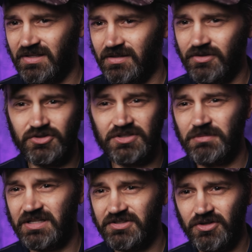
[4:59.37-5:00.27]
you know, dip
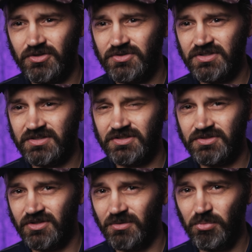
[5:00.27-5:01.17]
their toes into
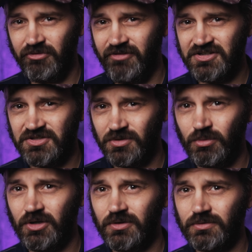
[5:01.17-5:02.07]
sort of the professional
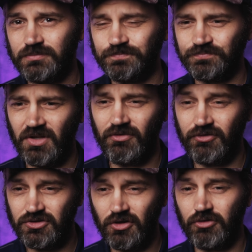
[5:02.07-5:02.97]
world of
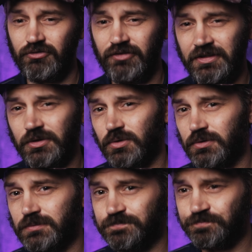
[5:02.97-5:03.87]
photography
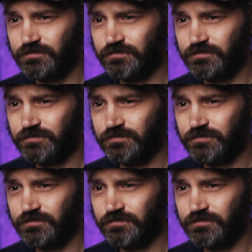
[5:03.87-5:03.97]
or